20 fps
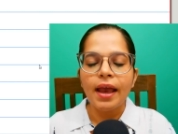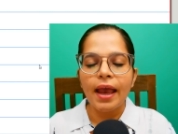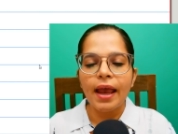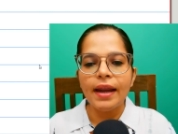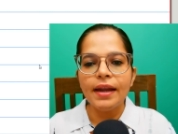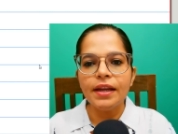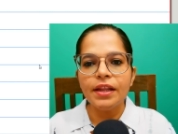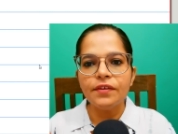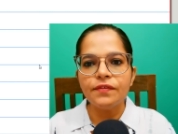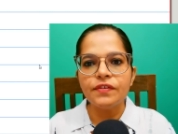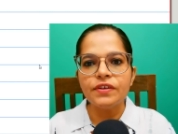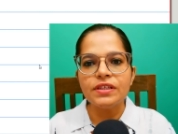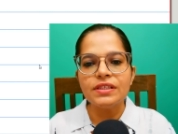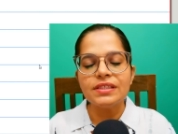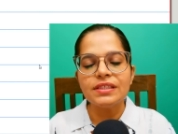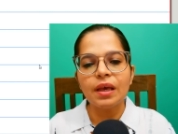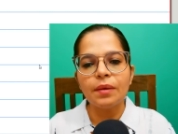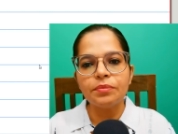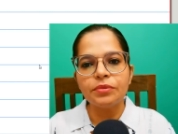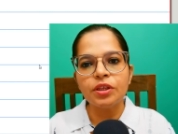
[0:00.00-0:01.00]
and if it
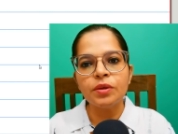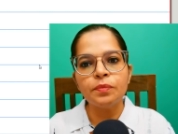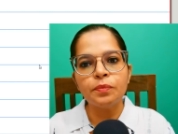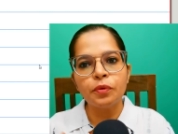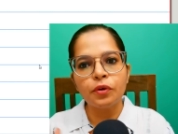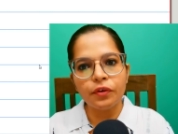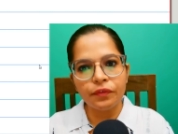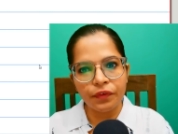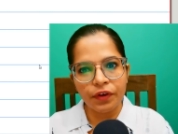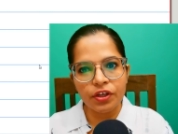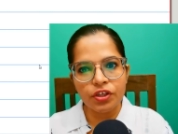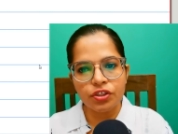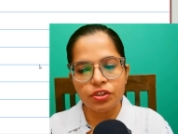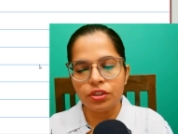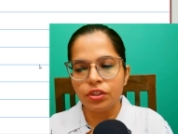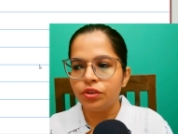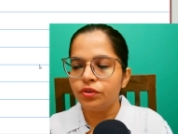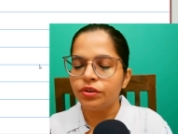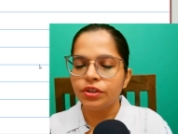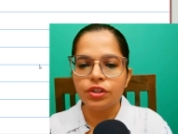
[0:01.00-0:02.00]
is something
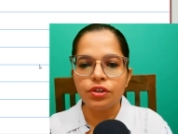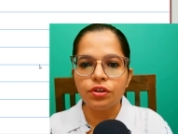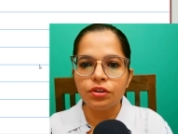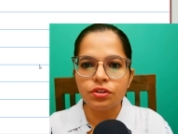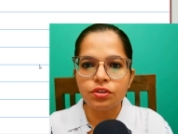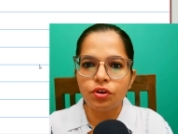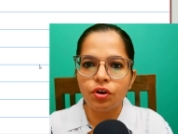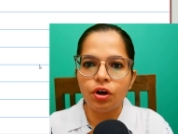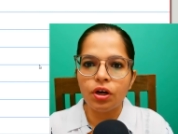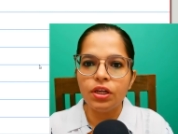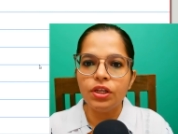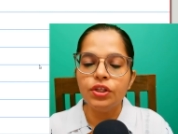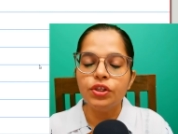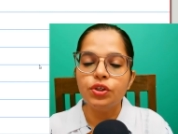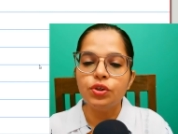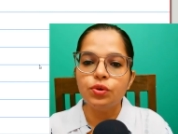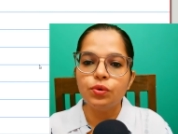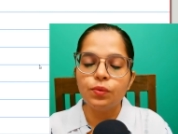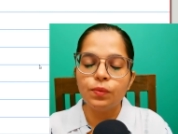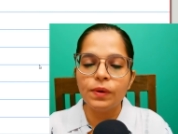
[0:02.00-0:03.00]
professional, you cannot call,
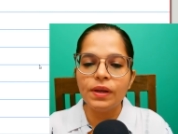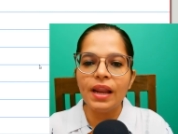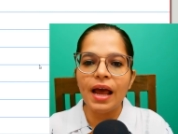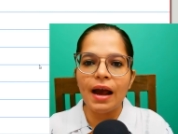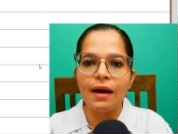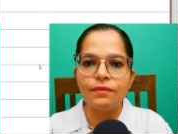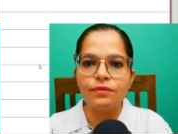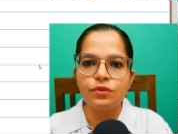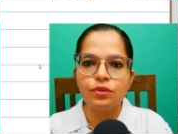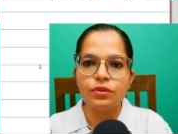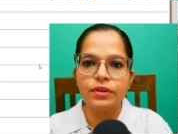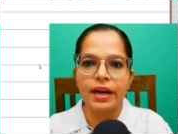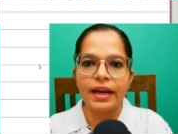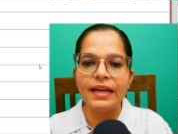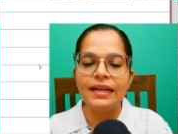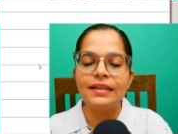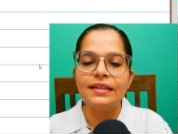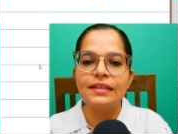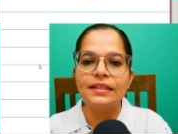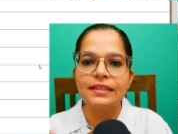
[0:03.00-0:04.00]
you will have to
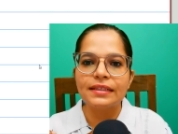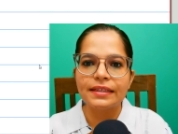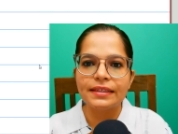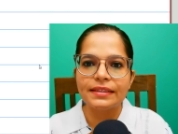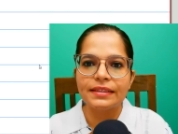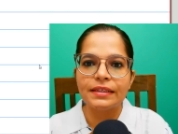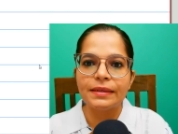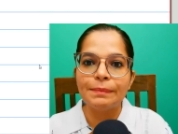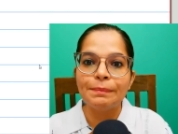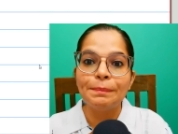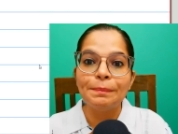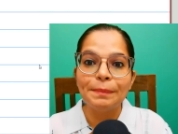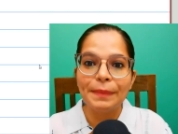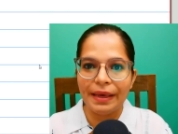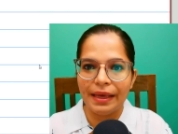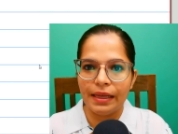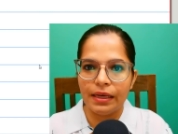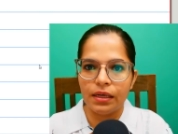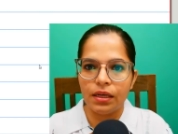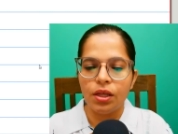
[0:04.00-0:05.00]
write a written
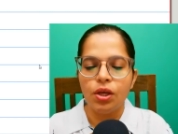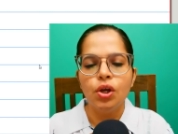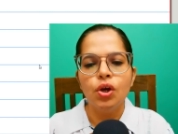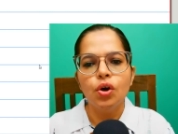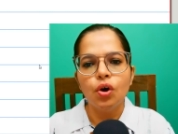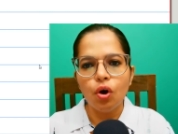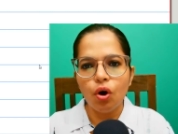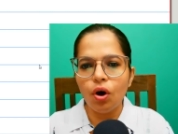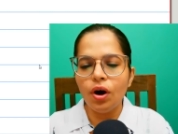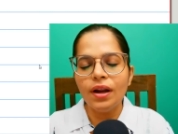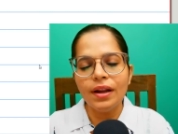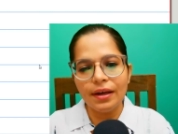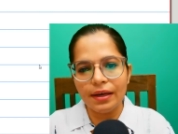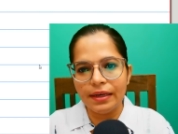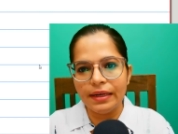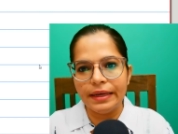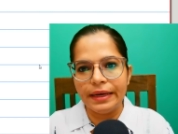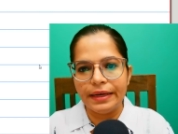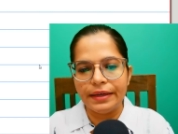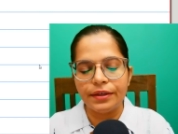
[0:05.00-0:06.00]
mail or
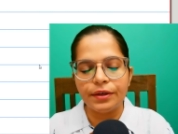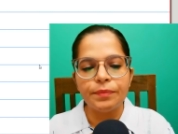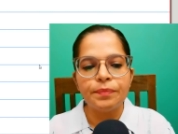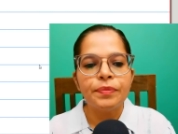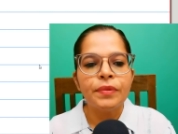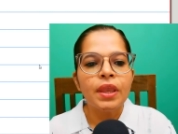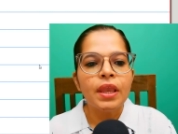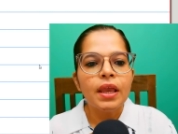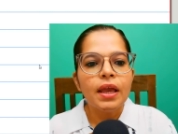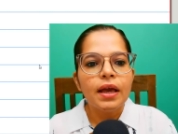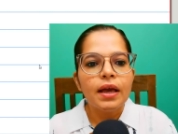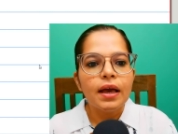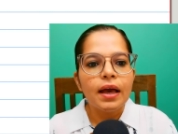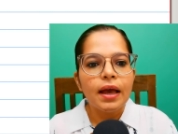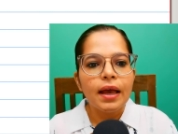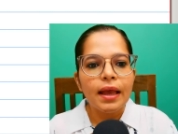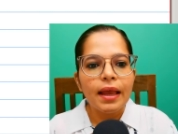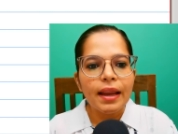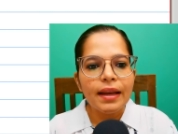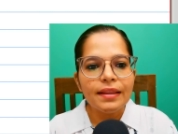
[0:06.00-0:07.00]
a letter.
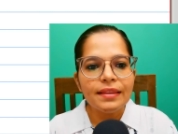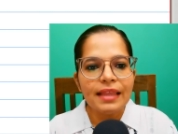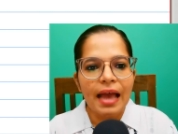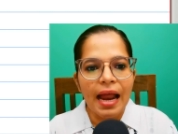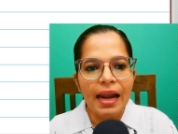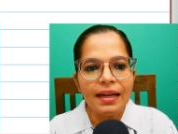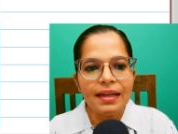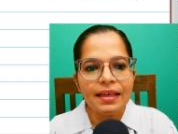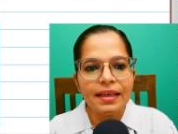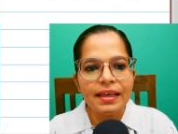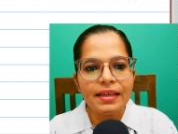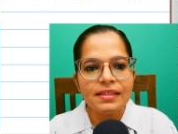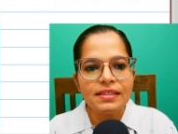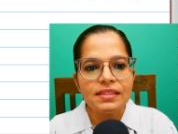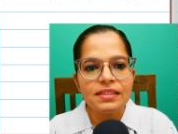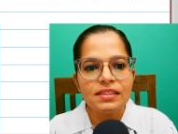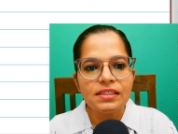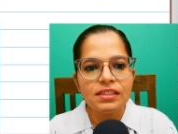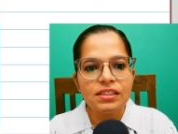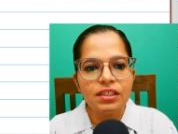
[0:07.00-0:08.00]
At that
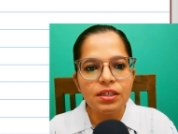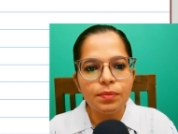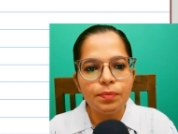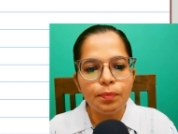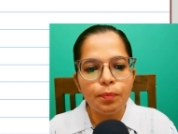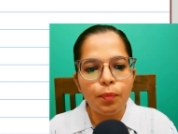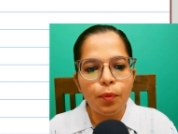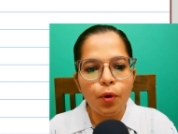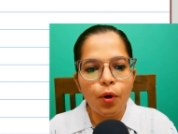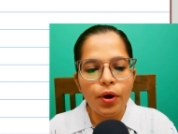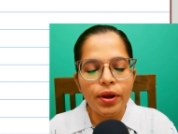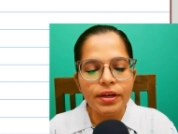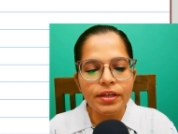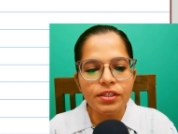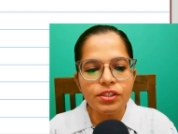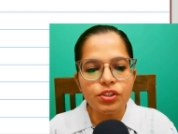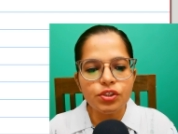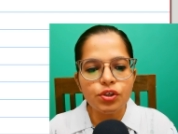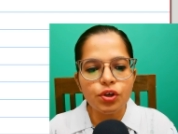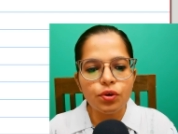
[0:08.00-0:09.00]
case, the
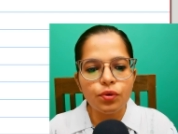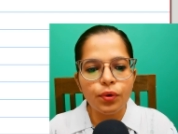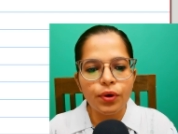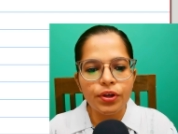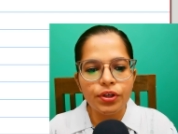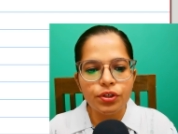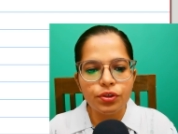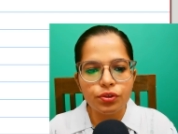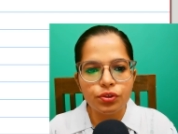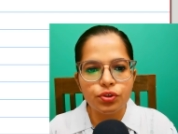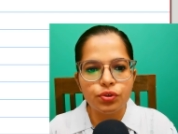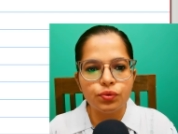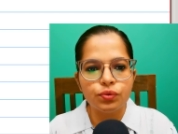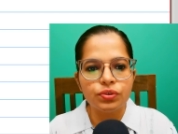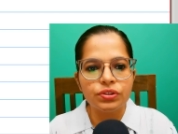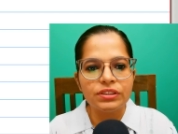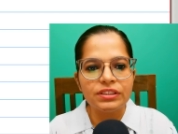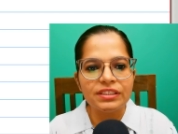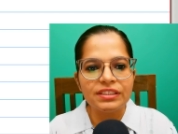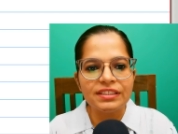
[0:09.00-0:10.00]
points you're going to
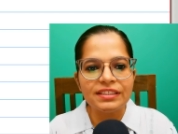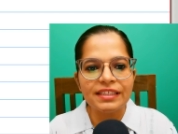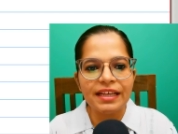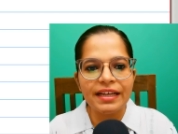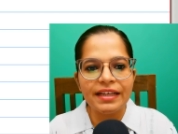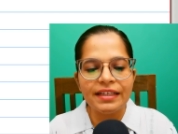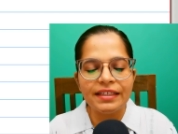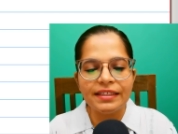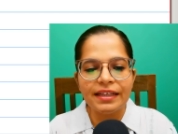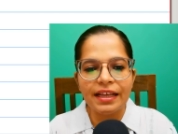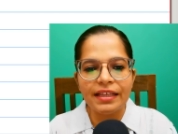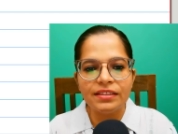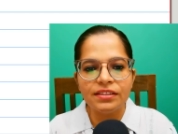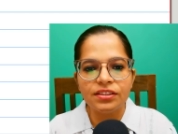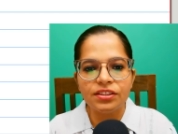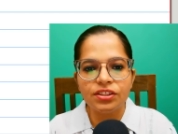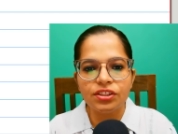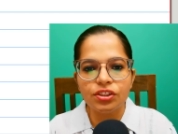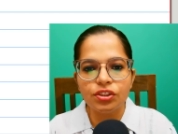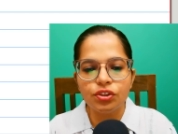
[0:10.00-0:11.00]
choose, the
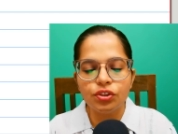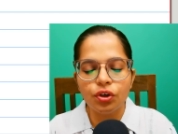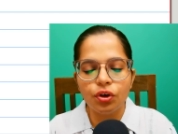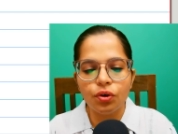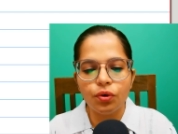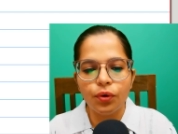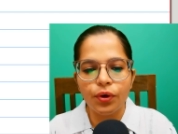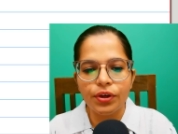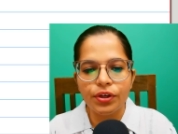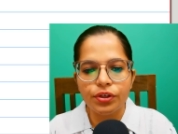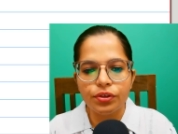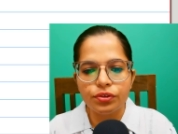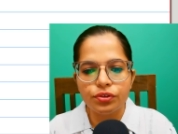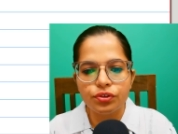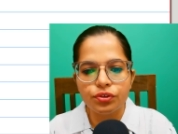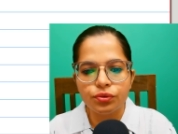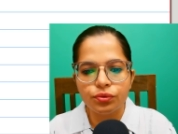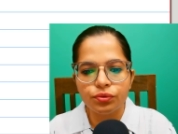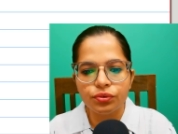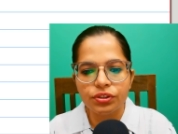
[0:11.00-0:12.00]
sentences you're going to
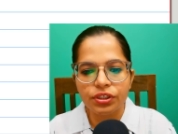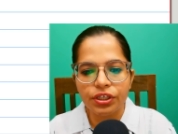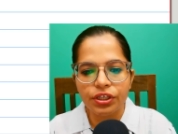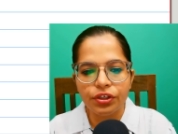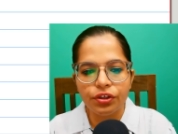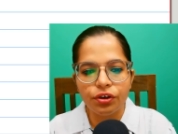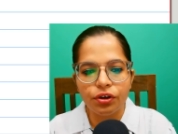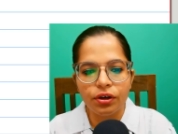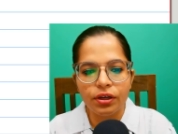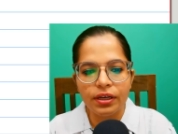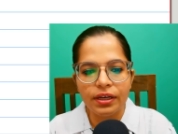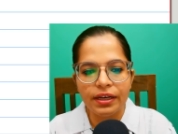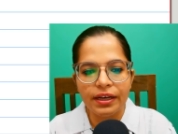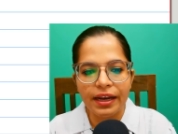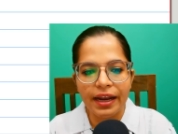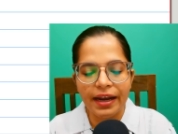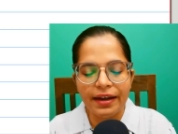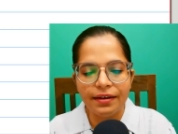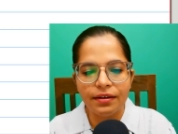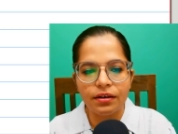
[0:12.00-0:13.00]
choose in your
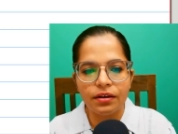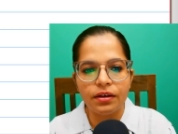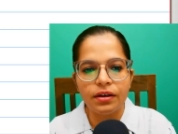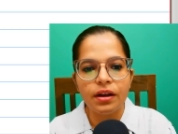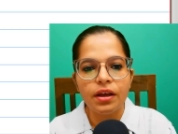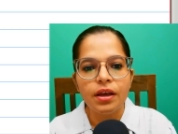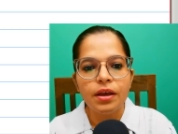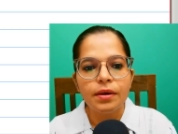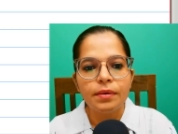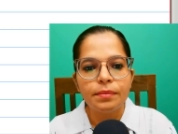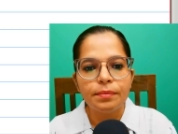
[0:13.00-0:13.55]
letter